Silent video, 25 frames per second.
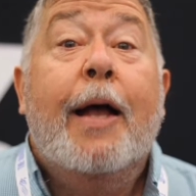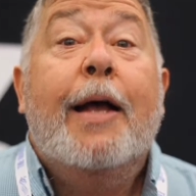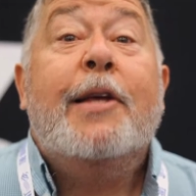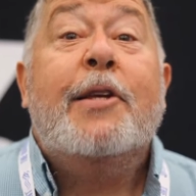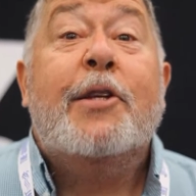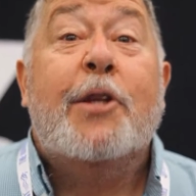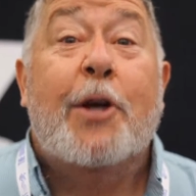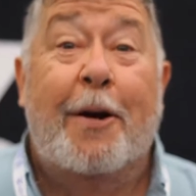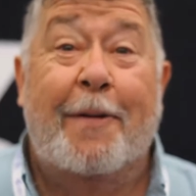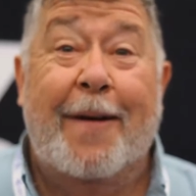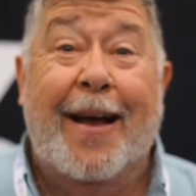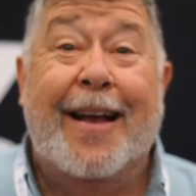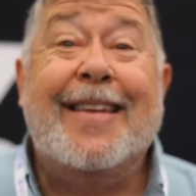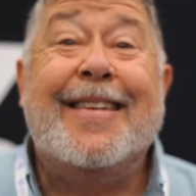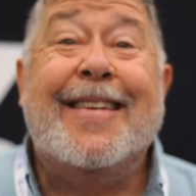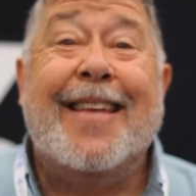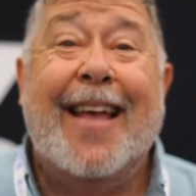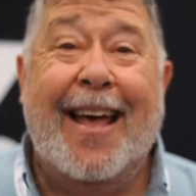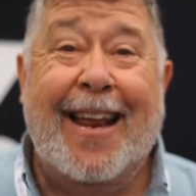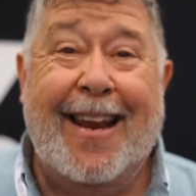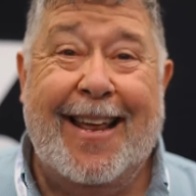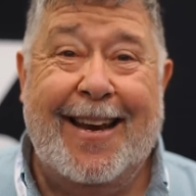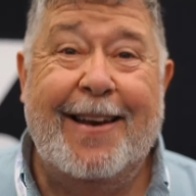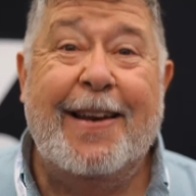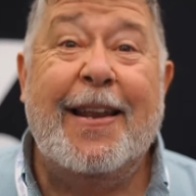So I
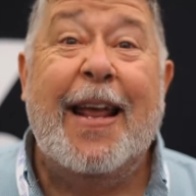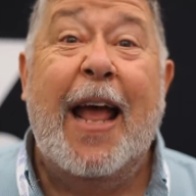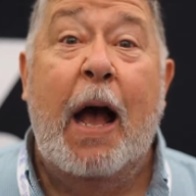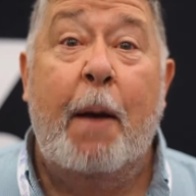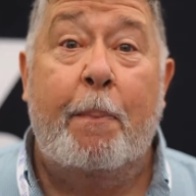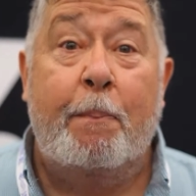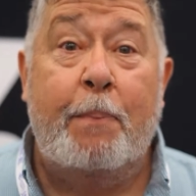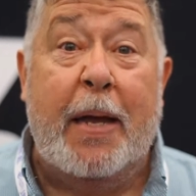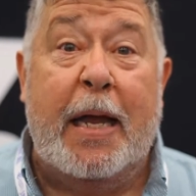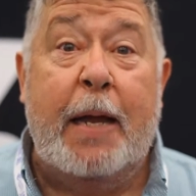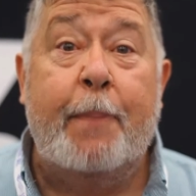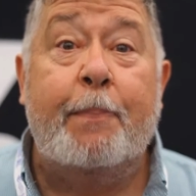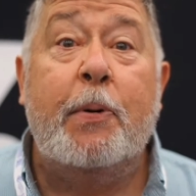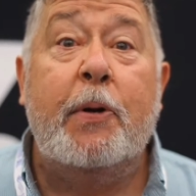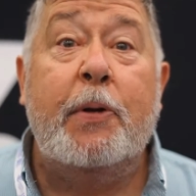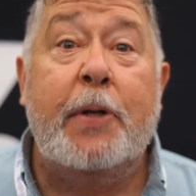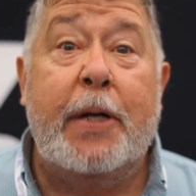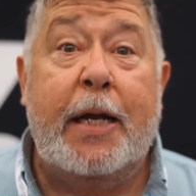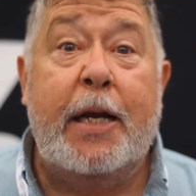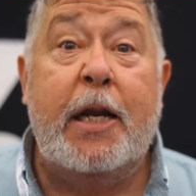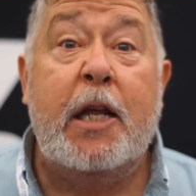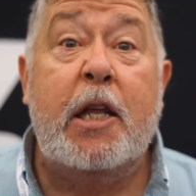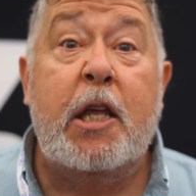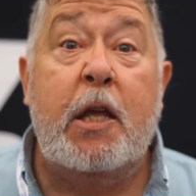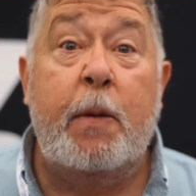said it, yeah, people
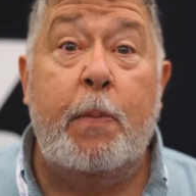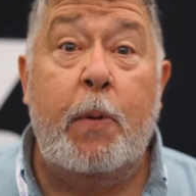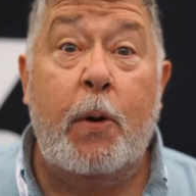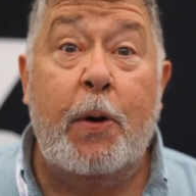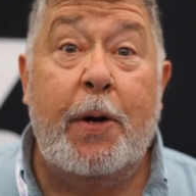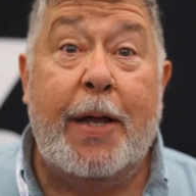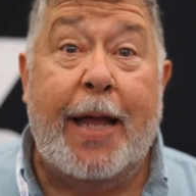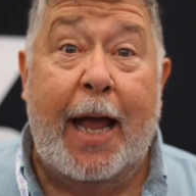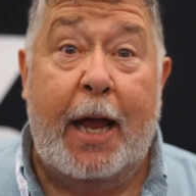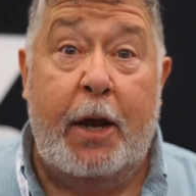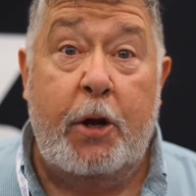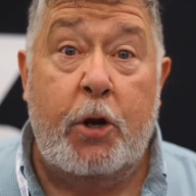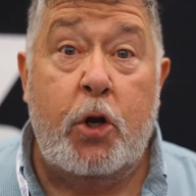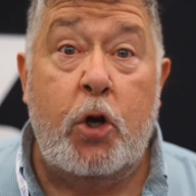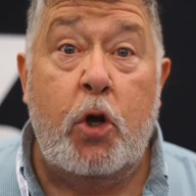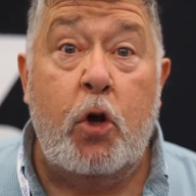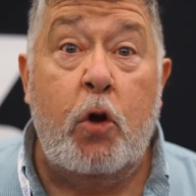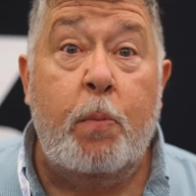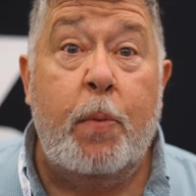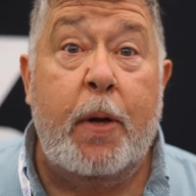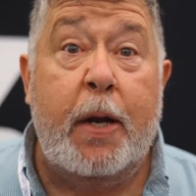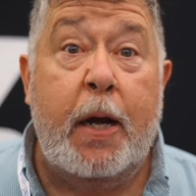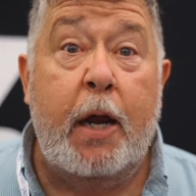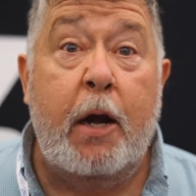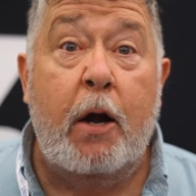need to communicate,
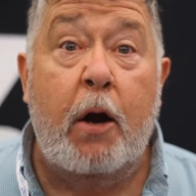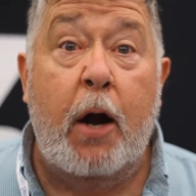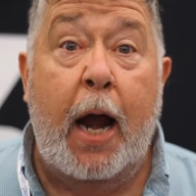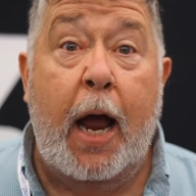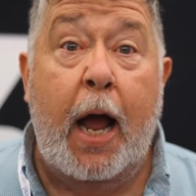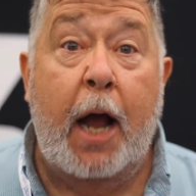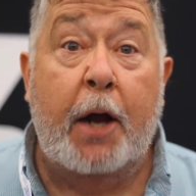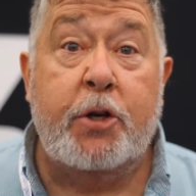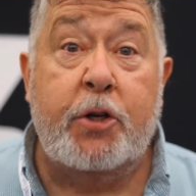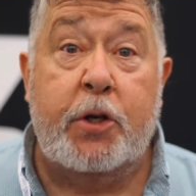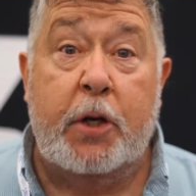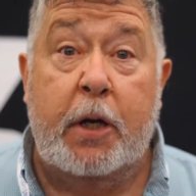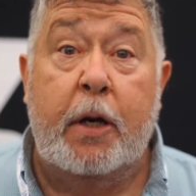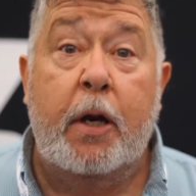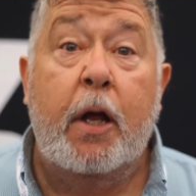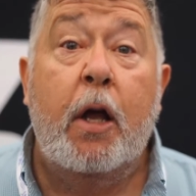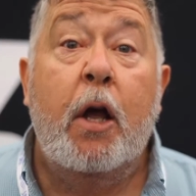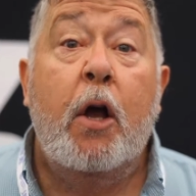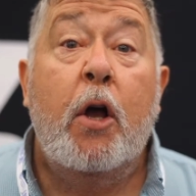human interaction.